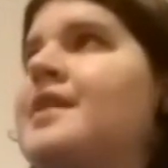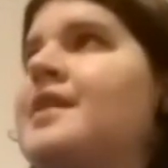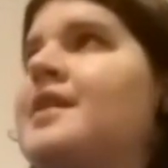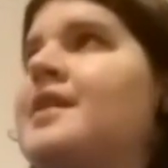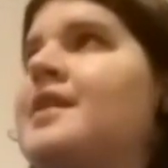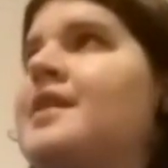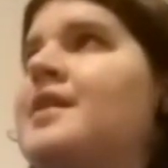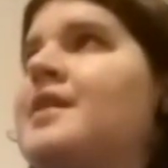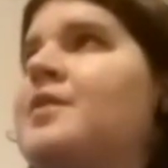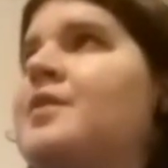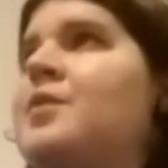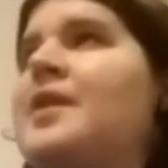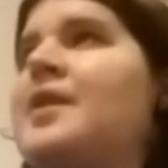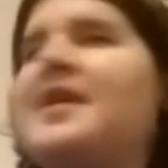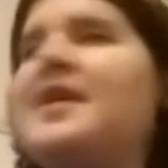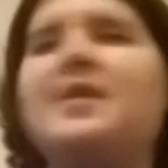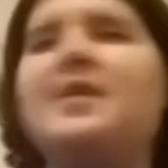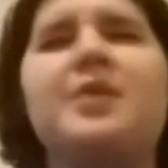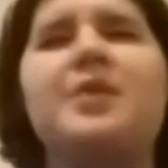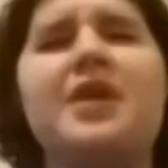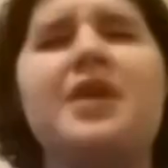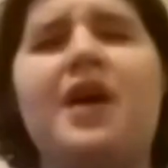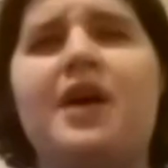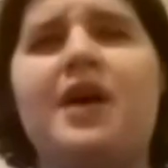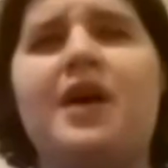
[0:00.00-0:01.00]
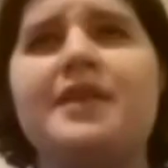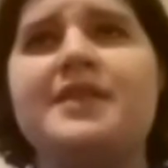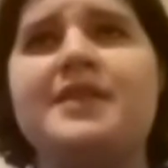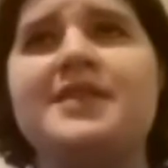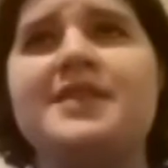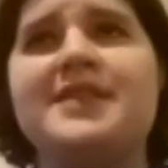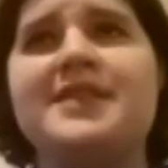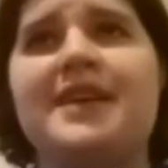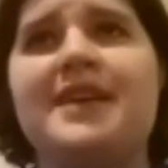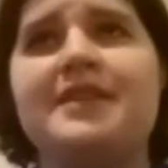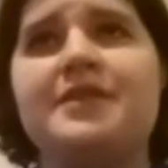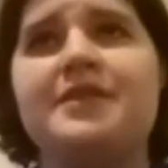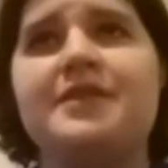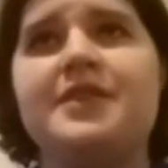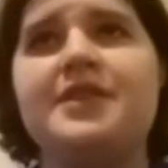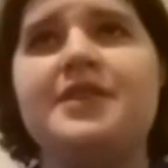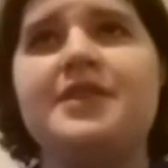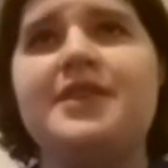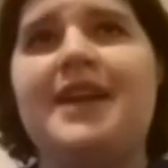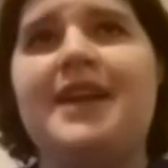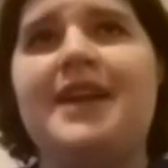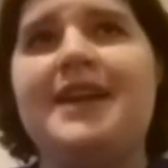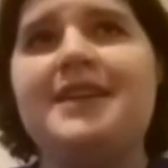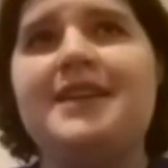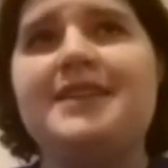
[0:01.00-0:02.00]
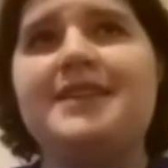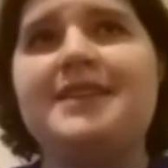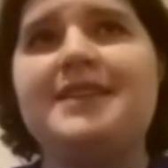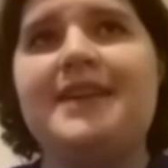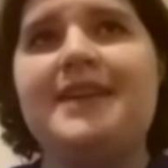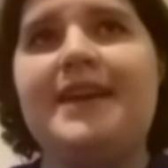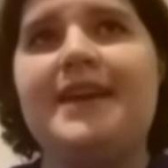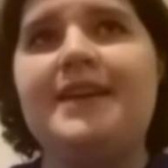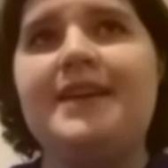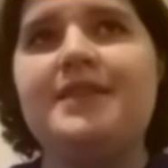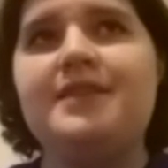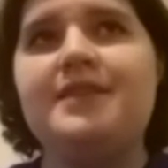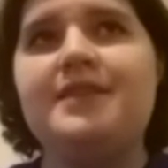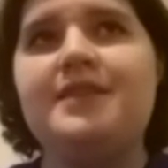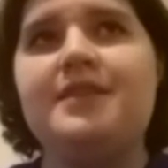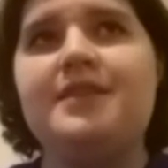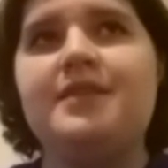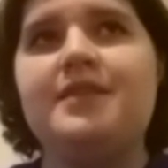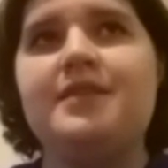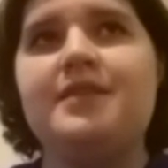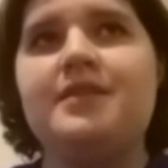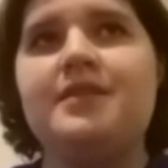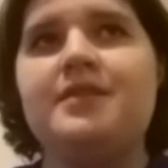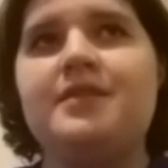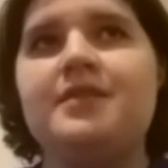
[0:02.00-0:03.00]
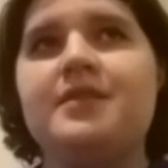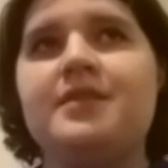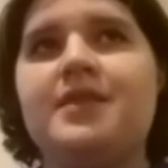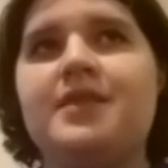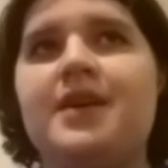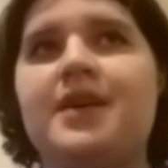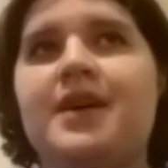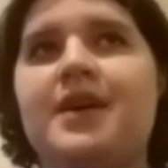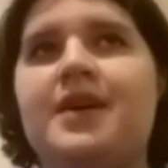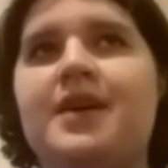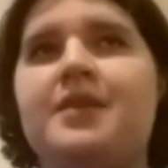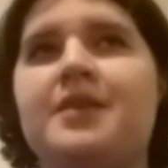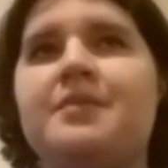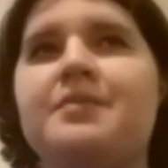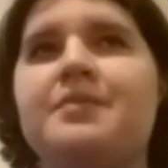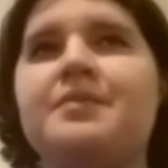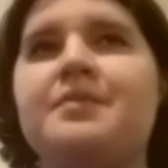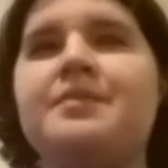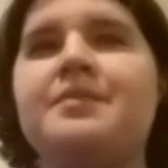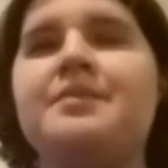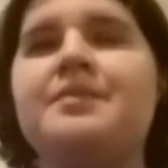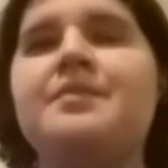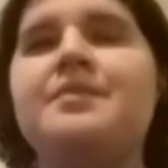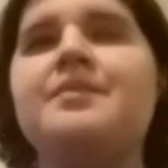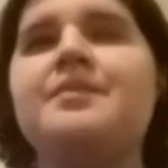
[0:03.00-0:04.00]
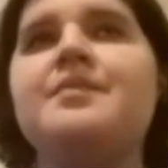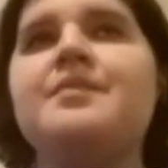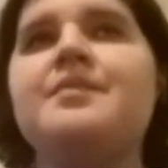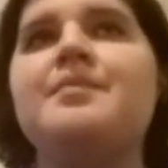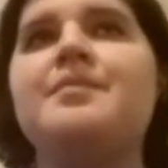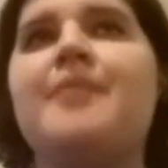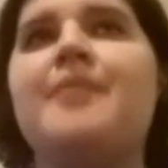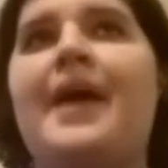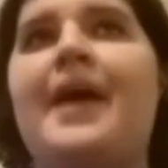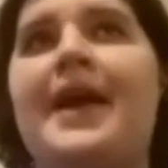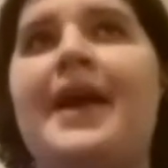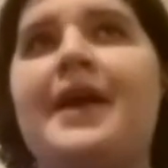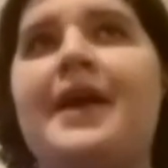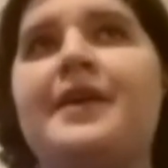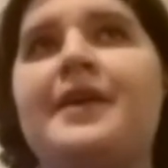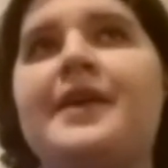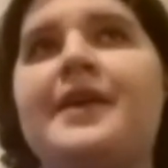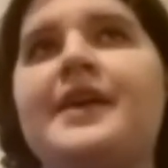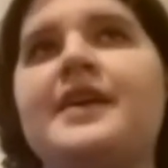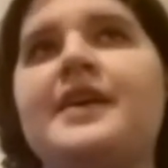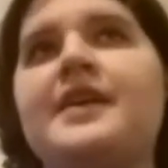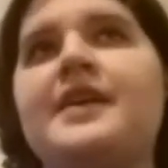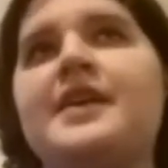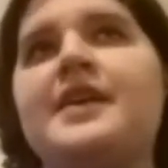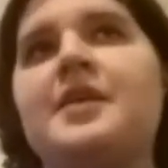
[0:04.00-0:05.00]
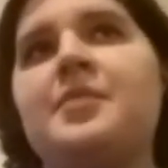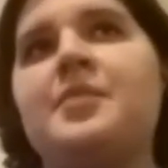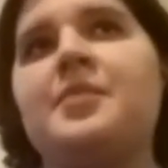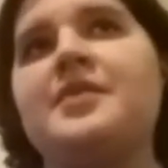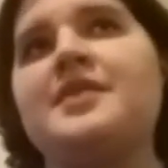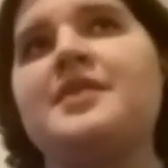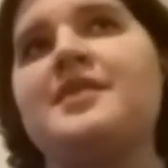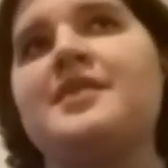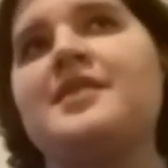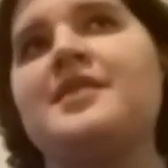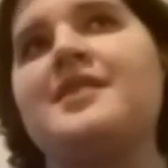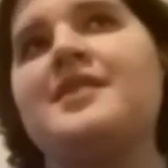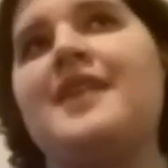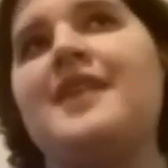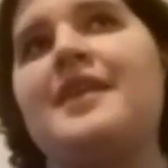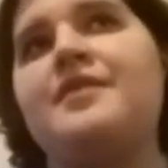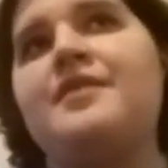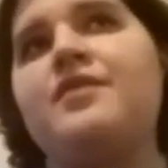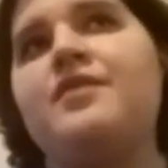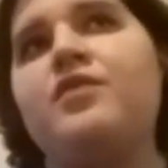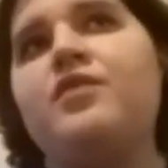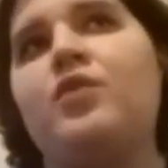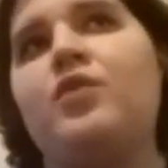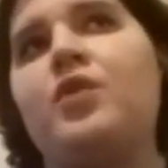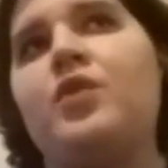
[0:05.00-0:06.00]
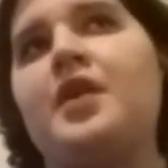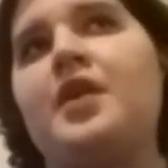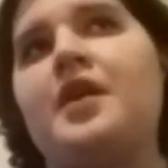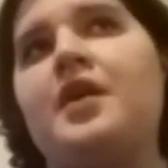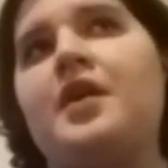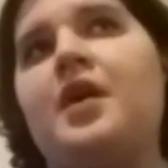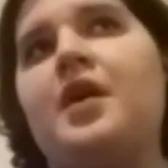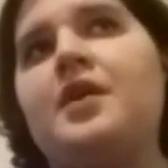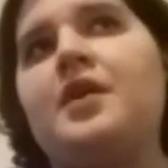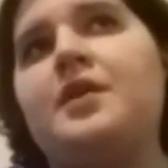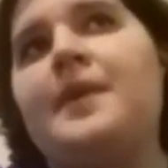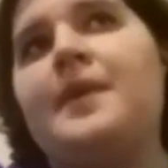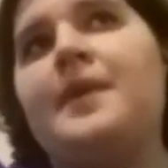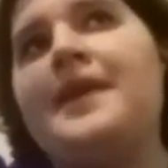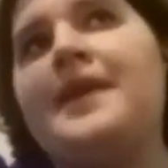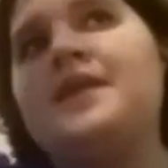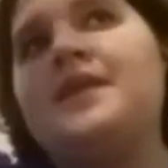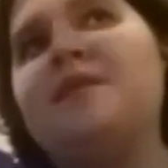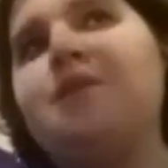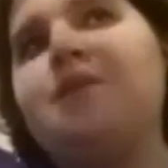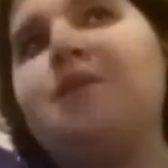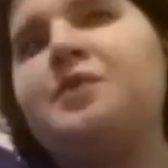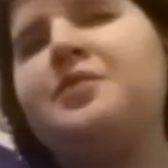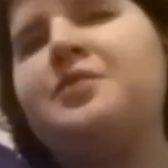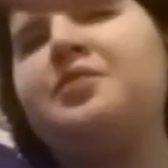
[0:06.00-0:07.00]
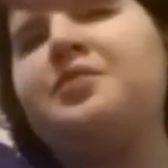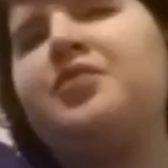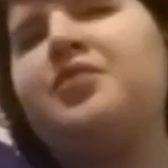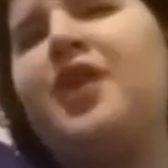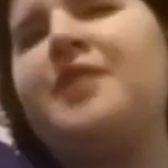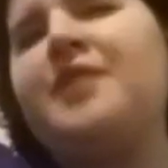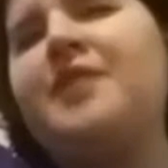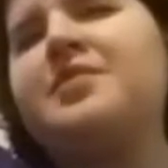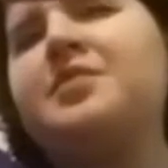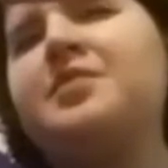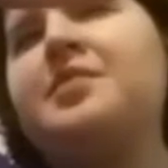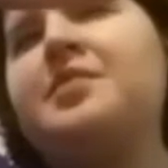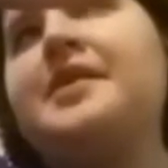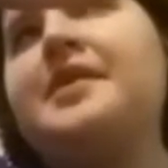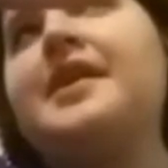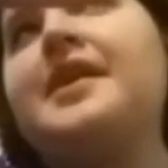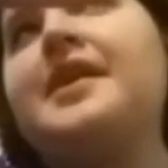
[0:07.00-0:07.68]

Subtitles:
what you would call the southern United States. My area encompasses like Florida all the way to probably